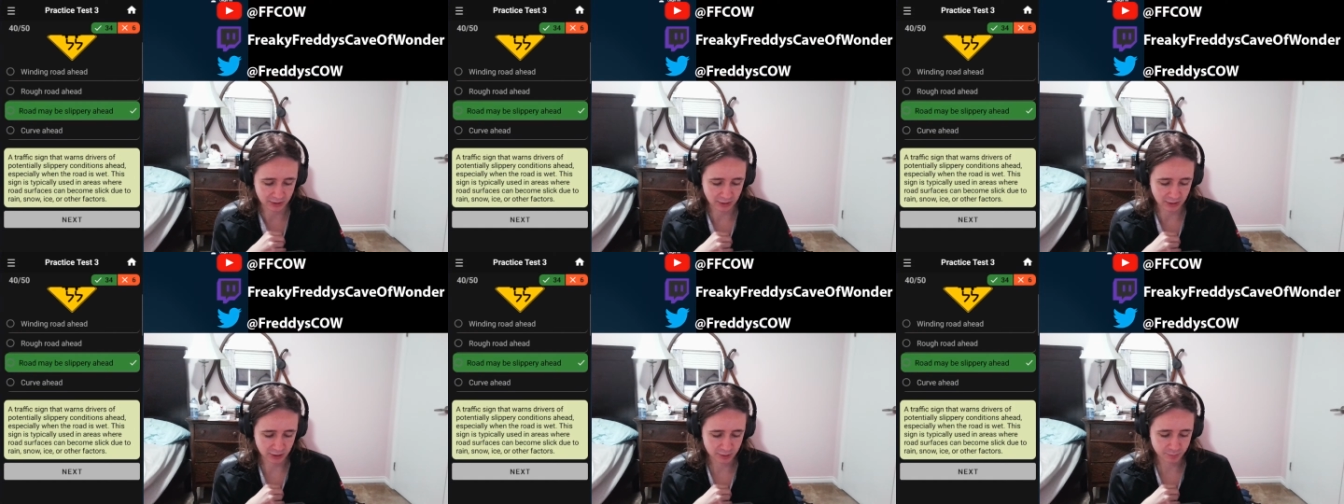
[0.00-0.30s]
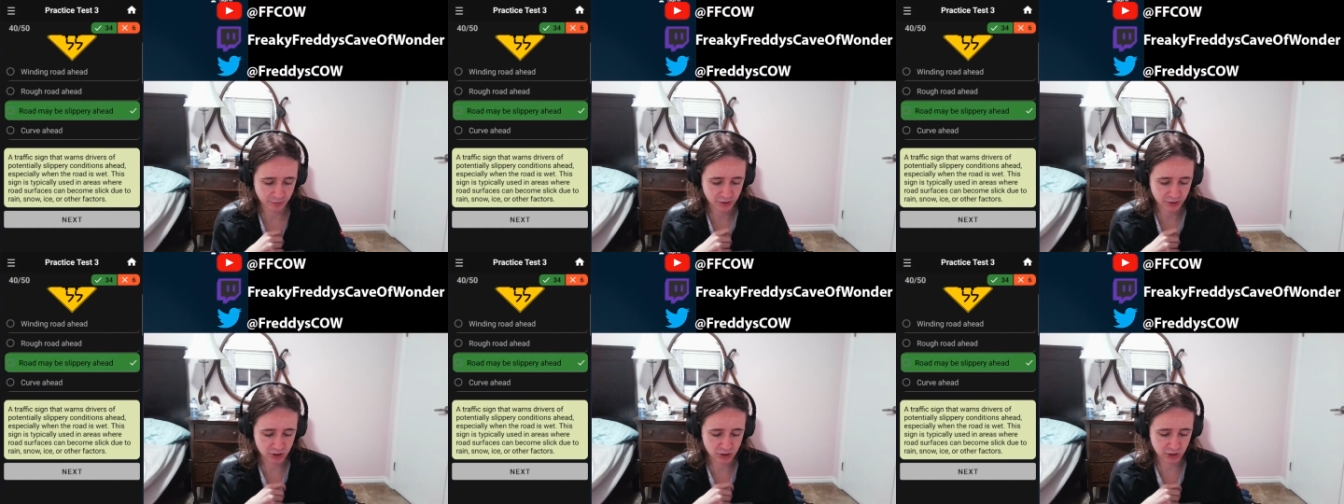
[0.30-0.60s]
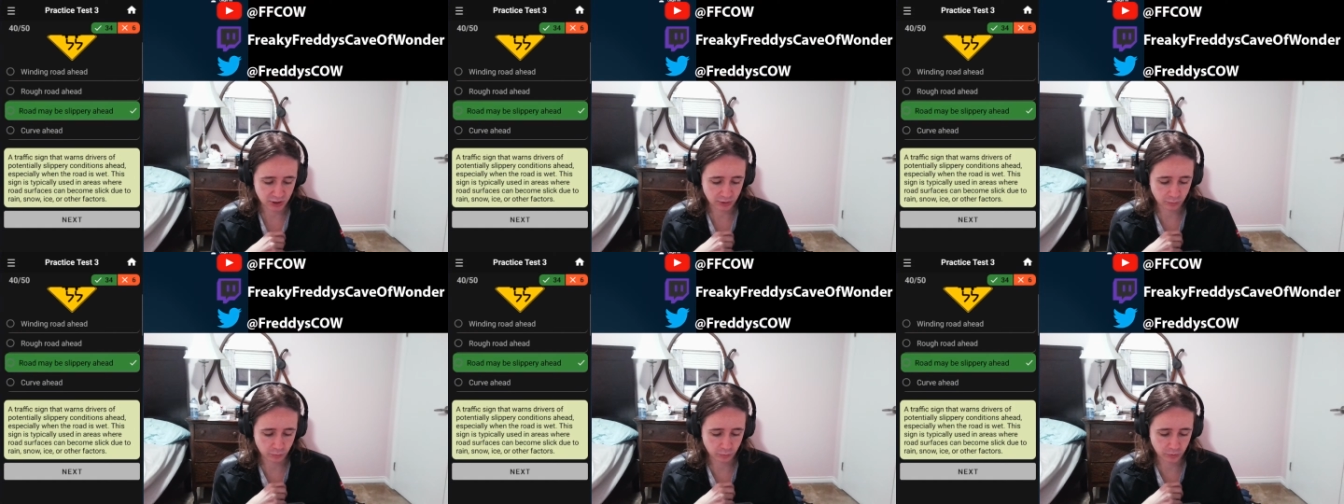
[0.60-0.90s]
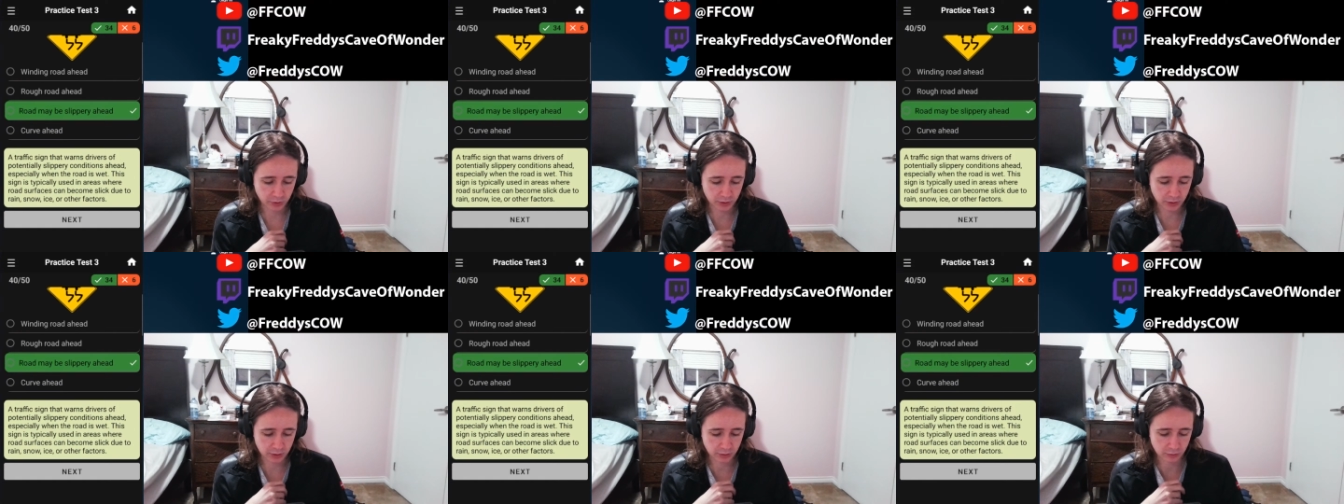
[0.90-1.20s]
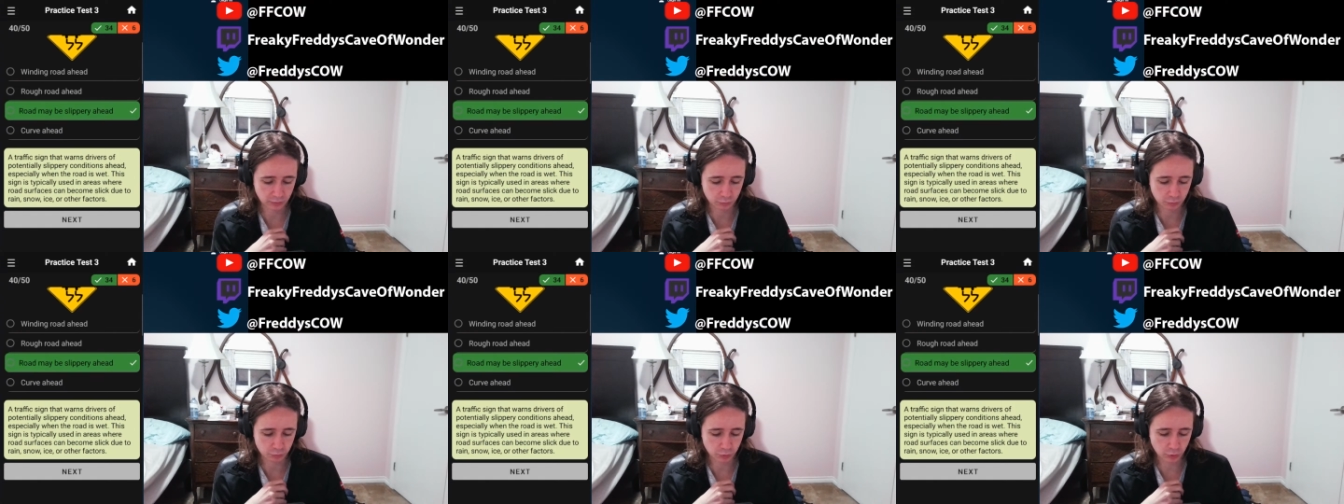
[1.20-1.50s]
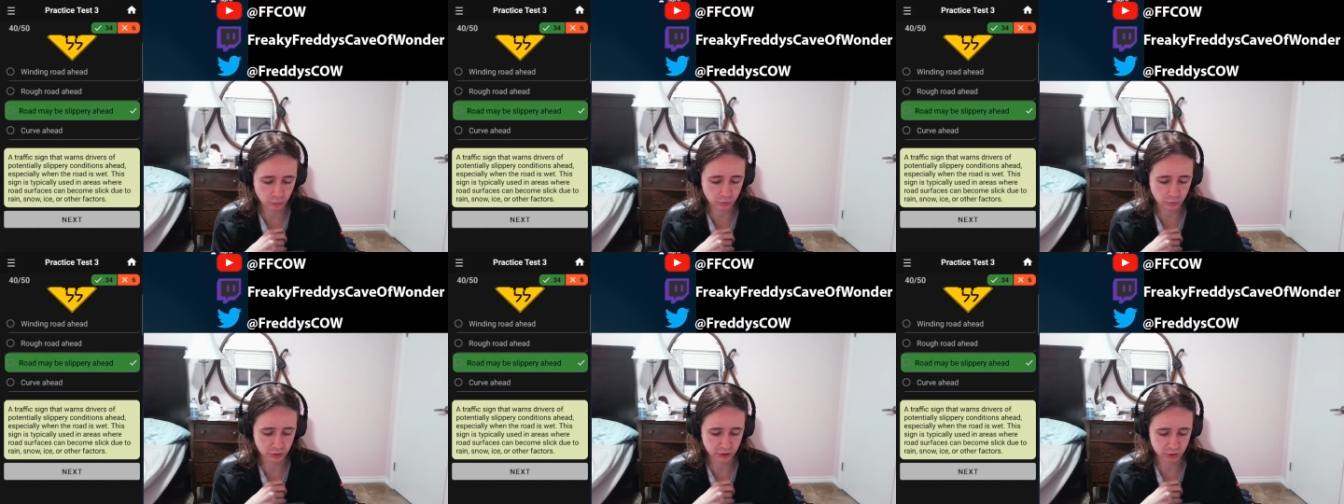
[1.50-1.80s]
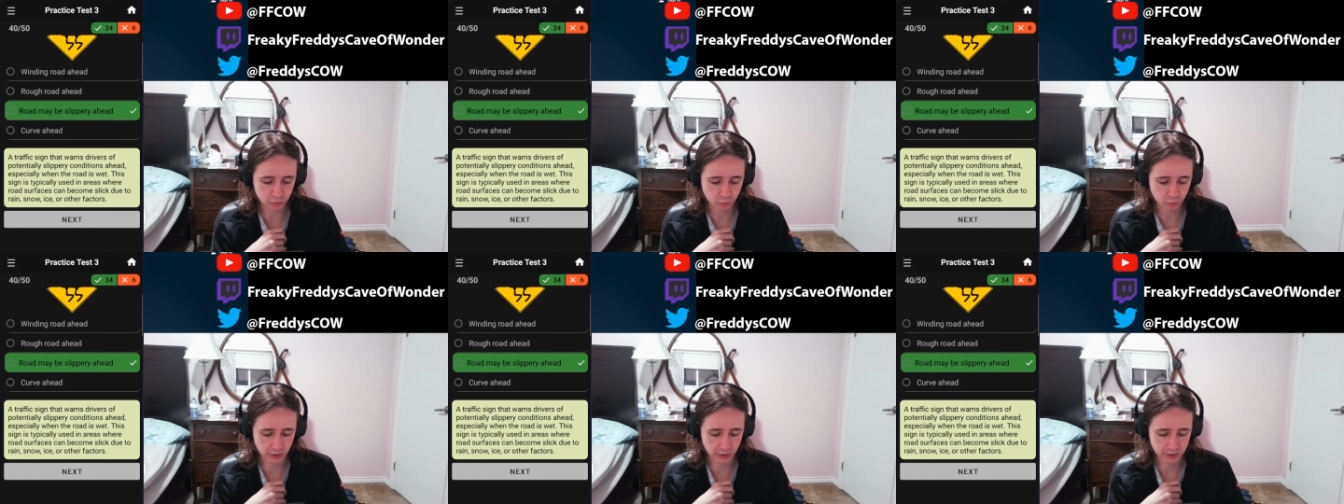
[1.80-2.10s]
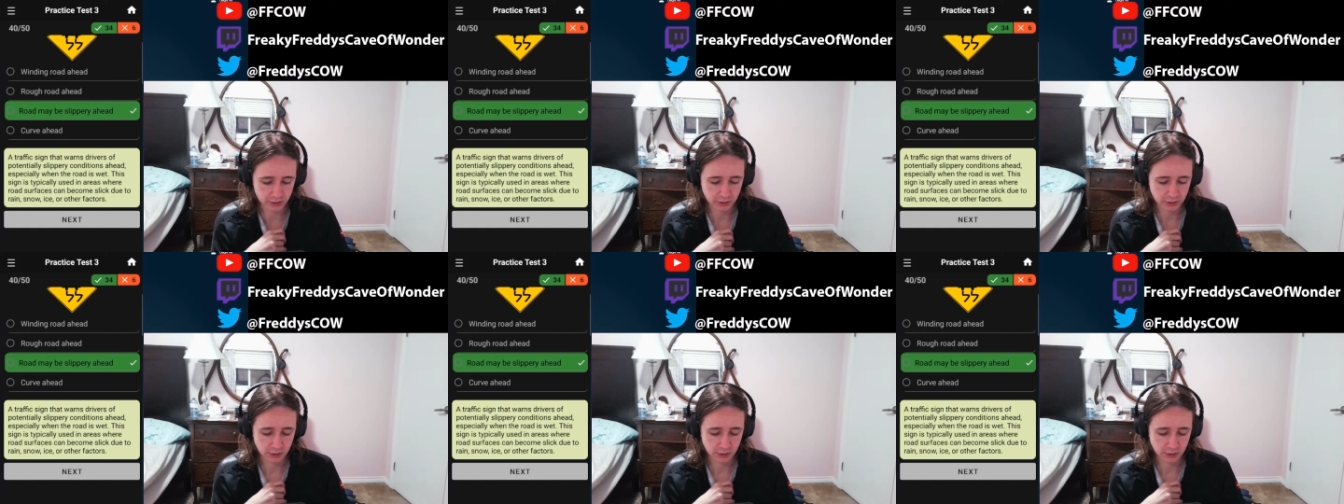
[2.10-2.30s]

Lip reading: especially when the road is wet.